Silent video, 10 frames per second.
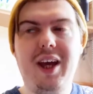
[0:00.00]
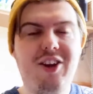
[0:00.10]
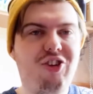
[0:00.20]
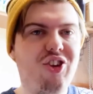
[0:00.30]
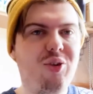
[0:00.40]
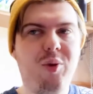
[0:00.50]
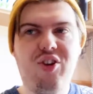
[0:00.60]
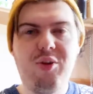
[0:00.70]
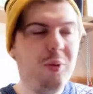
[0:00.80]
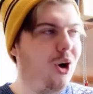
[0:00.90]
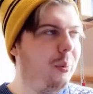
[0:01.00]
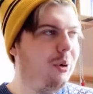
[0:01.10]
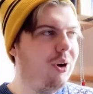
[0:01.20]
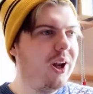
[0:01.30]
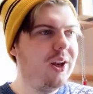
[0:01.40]
editions with small
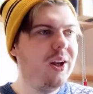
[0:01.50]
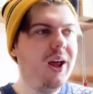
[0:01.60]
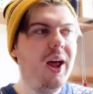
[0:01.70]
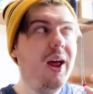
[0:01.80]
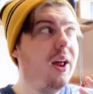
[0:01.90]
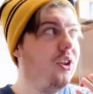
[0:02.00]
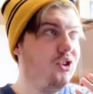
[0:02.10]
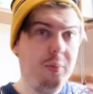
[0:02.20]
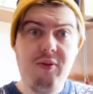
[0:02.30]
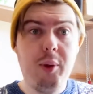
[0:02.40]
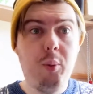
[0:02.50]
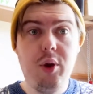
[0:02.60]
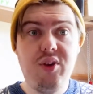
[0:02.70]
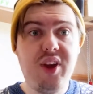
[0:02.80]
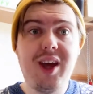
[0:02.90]
print. Some of them
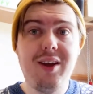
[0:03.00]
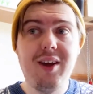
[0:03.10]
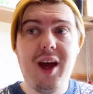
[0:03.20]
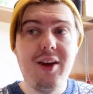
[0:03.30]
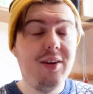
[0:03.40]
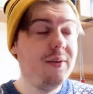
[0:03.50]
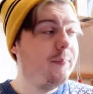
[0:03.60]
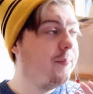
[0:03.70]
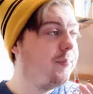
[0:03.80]
were secondhand.